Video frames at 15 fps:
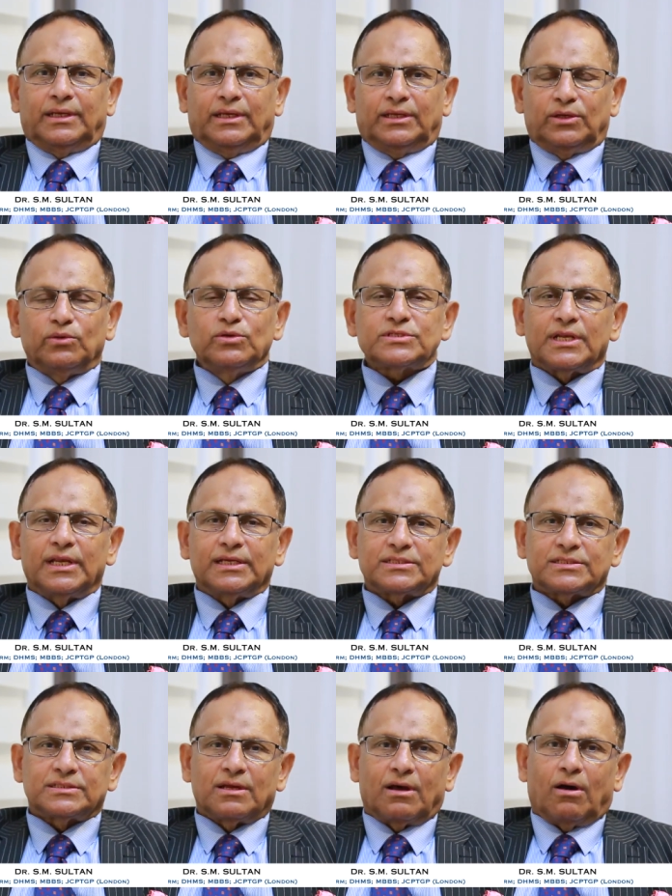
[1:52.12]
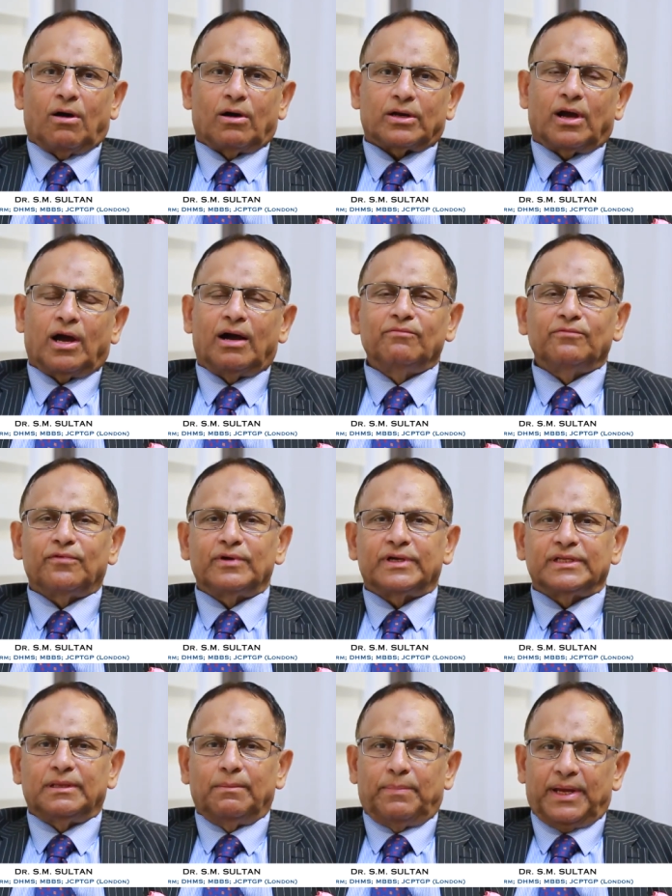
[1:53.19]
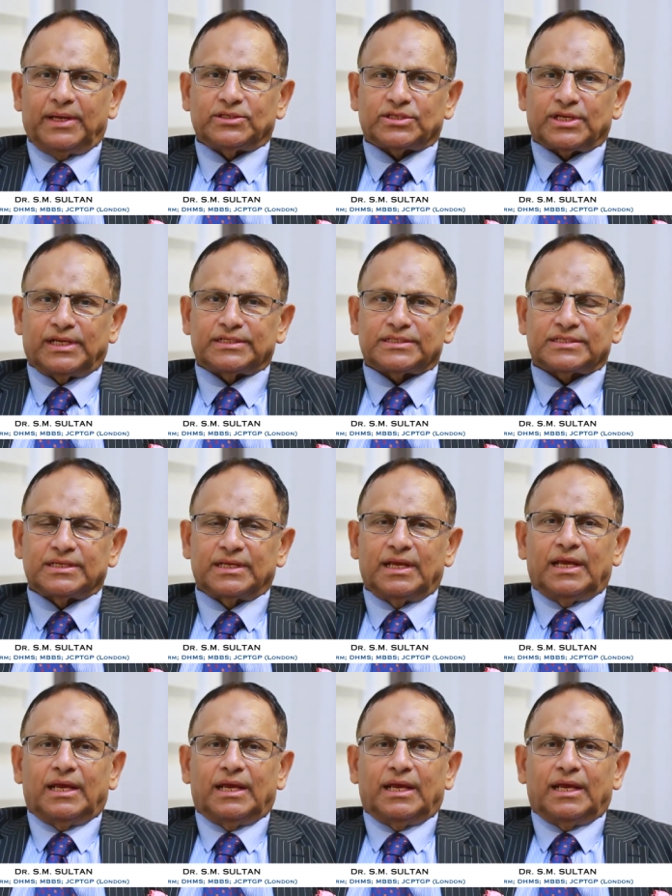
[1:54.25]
useless or harmful to the patients